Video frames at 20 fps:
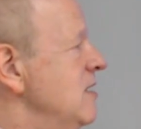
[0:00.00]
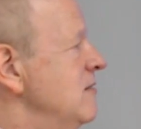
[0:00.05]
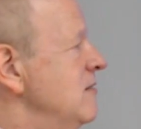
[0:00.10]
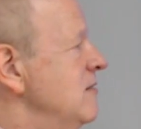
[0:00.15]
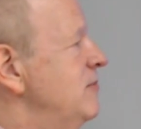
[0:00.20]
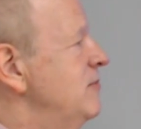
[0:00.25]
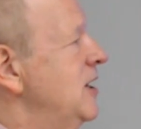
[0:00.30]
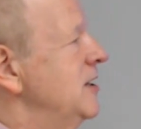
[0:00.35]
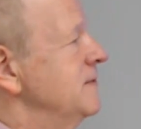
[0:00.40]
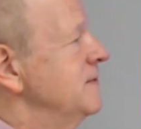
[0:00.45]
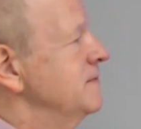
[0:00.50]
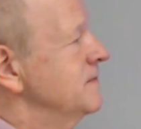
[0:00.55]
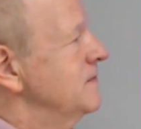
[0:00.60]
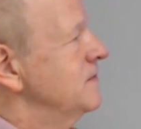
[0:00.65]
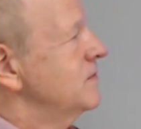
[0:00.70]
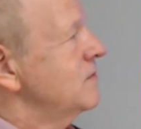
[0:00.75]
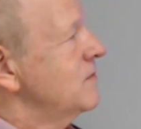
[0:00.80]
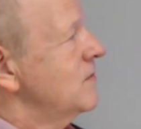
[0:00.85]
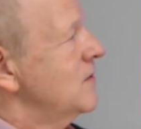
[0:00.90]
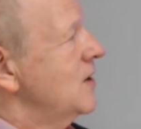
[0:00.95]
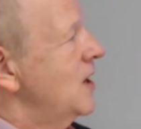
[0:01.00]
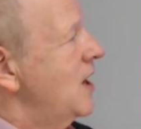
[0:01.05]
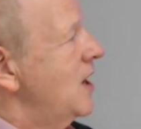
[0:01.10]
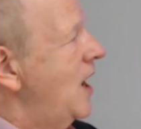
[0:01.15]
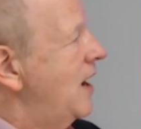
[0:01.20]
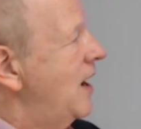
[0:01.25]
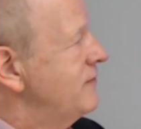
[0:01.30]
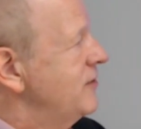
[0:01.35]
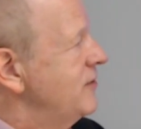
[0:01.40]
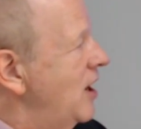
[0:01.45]
But
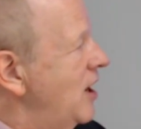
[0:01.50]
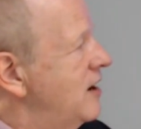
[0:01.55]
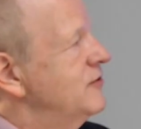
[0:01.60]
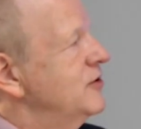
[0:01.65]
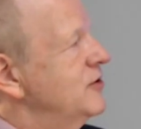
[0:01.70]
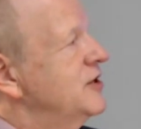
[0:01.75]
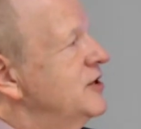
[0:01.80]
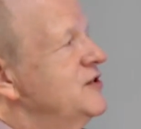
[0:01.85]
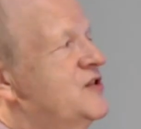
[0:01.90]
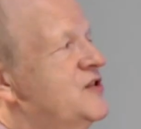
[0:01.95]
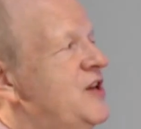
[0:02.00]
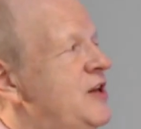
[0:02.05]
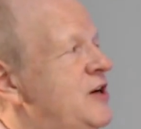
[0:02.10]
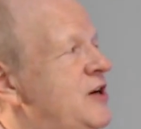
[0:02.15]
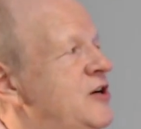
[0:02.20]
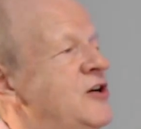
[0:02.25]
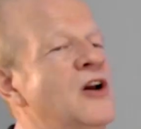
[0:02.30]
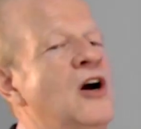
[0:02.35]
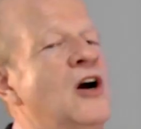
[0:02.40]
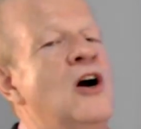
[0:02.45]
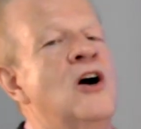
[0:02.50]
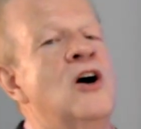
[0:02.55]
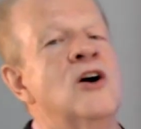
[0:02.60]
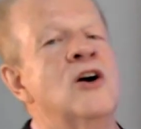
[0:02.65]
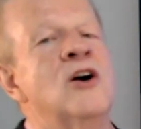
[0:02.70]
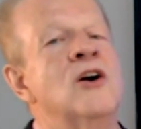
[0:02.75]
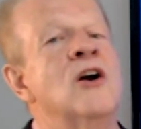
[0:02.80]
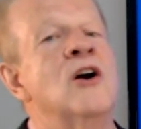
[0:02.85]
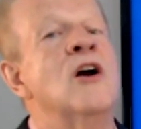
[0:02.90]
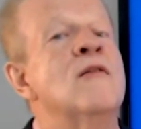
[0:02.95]
have you ever considered
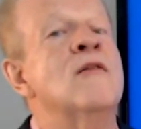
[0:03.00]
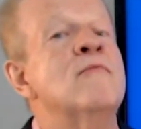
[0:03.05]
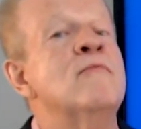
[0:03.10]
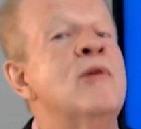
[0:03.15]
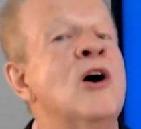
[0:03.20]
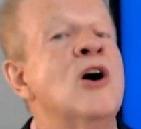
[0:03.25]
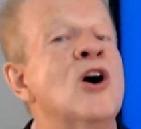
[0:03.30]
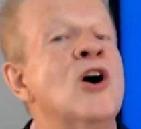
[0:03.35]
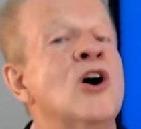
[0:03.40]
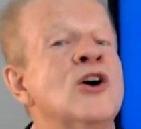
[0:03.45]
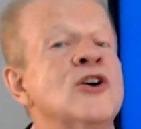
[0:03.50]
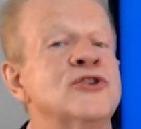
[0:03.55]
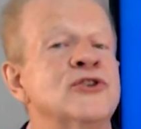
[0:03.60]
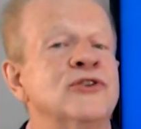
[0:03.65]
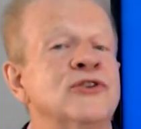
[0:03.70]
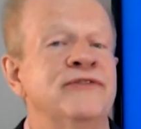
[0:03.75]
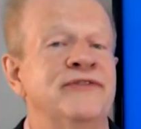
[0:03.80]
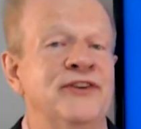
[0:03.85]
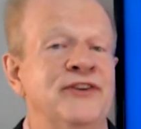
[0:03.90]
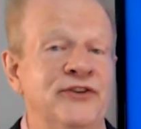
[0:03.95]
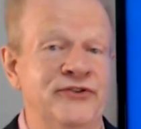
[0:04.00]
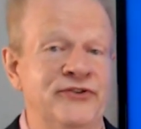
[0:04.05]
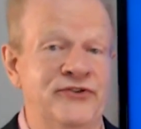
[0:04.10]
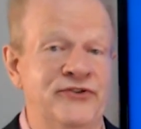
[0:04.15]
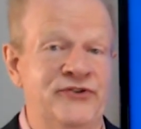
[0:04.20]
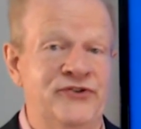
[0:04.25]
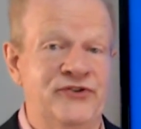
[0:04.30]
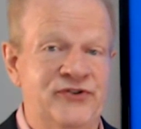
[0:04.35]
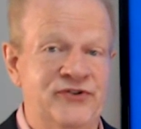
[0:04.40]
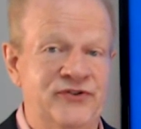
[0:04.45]
our partial
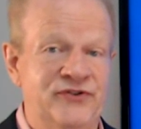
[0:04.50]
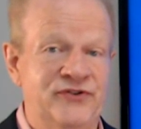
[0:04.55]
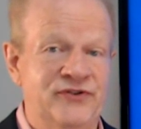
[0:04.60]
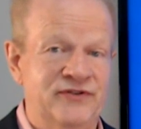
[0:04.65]
views?